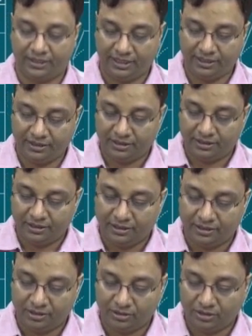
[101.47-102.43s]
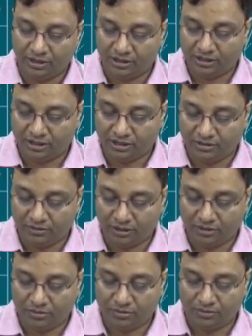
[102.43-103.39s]
right. So this is
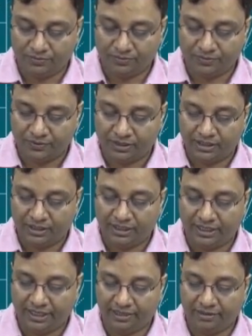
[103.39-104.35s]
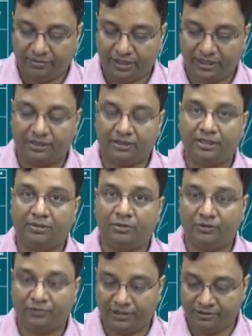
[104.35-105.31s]
equal to 10 minus
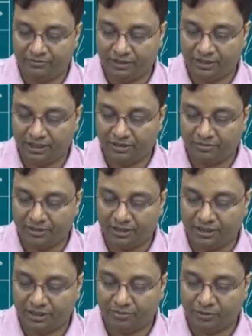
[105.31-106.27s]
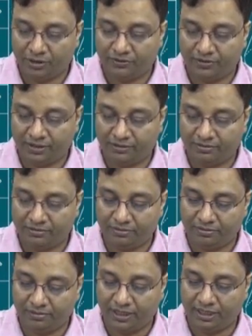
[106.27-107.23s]
3.5, which will give me 6.5
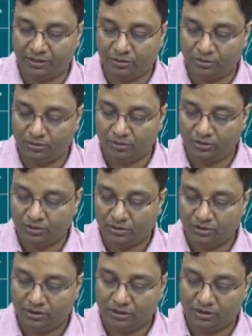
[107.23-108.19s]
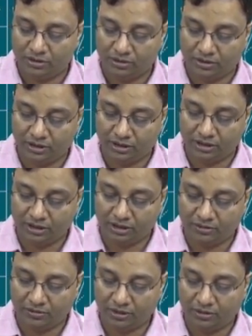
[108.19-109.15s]
by 2. So this is
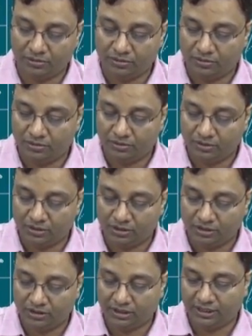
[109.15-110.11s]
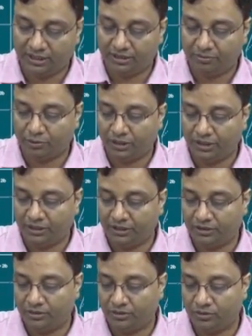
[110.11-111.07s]
equal to
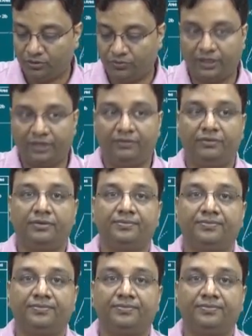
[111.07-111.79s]
3.25,